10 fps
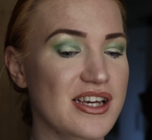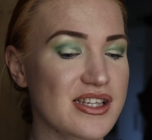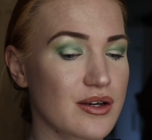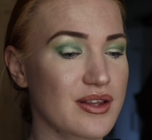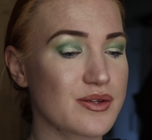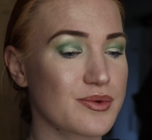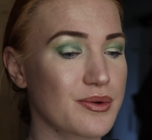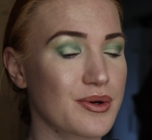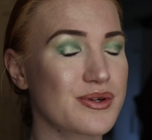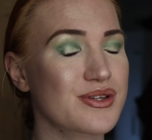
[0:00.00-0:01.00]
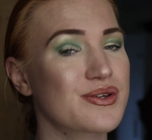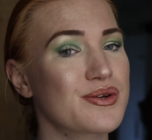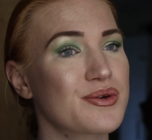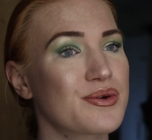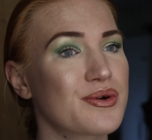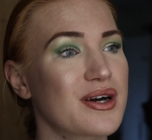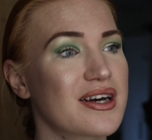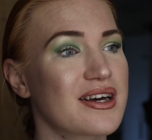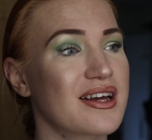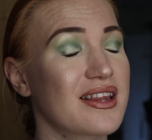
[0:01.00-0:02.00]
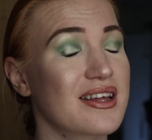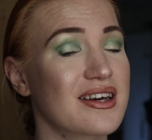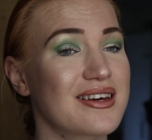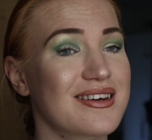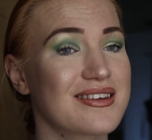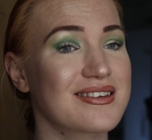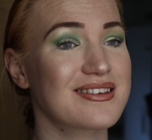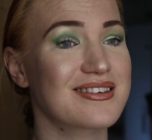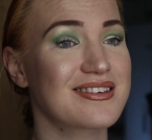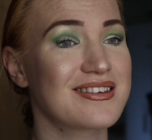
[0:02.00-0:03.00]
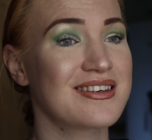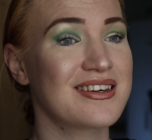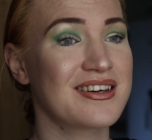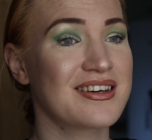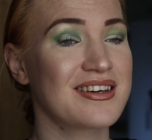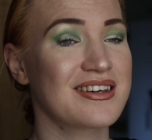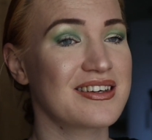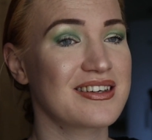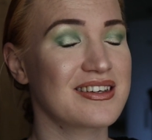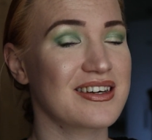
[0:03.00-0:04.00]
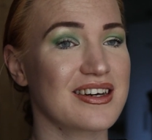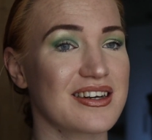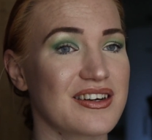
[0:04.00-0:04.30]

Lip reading: So that's what I'm going to do. And then I